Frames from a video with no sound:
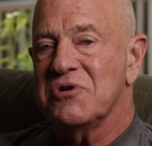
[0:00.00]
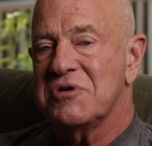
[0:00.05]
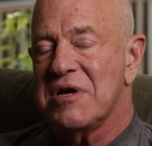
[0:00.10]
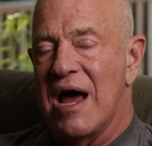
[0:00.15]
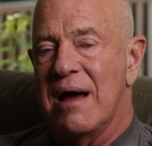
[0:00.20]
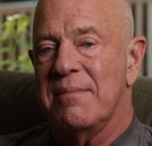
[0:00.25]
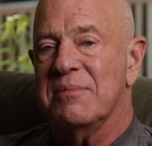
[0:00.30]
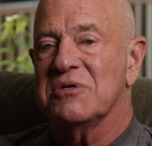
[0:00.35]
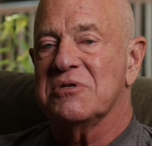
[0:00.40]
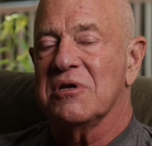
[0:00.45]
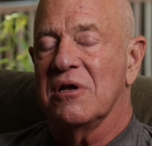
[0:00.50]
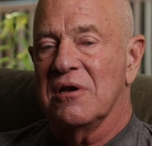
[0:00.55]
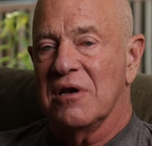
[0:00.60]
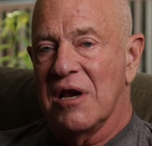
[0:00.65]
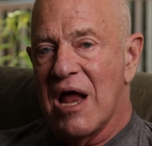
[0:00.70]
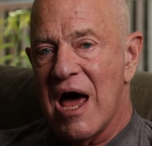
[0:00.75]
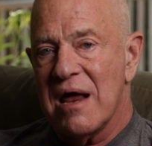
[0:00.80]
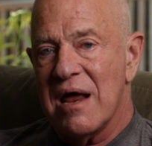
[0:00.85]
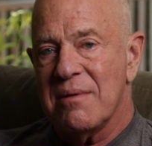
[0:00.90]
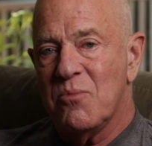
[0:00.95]
your time is a
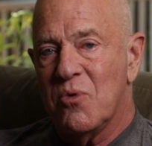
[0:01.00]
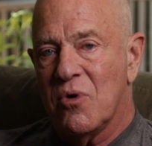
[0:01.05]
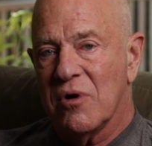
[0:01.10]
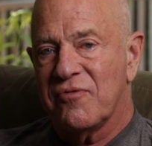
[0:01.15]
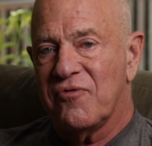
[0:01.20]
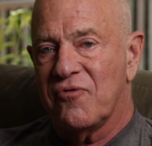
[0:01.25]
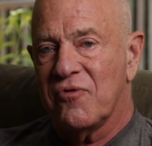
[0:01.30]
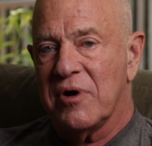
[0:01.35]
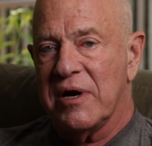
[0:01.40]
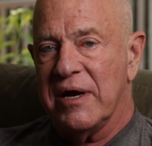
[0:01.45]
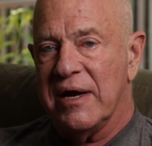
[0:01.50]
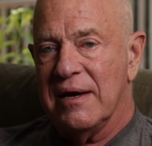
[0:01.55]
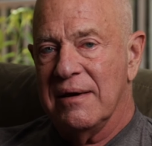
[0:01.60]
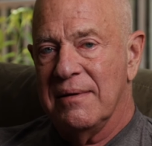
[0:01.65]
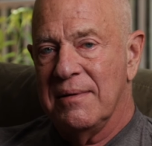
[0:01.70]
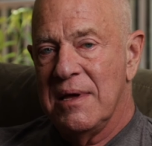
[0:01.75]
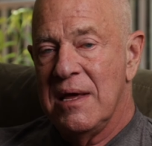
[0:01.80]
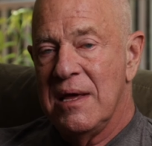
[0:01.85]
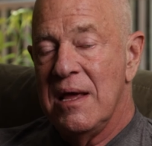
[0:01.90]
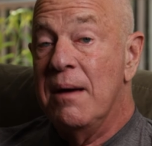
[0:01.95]
lot more free.